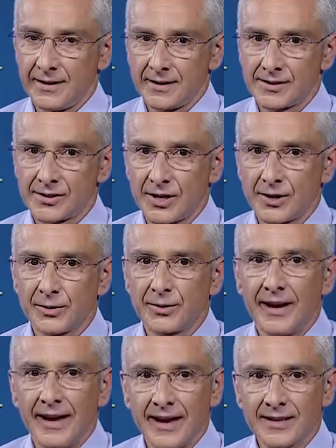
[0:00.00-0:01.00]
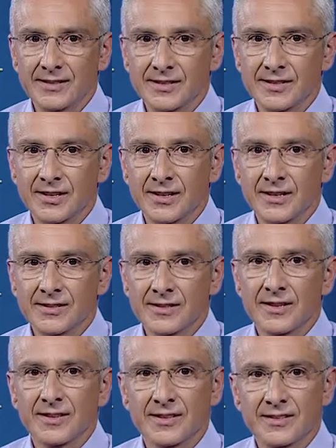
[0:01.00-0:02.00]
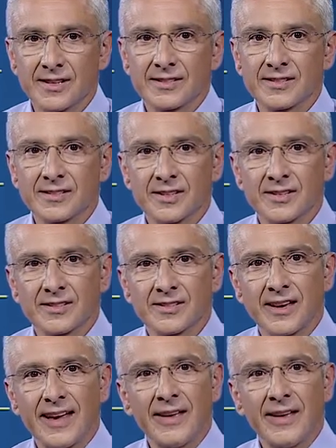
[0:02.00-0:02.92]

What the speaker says: So, exercise that's exercise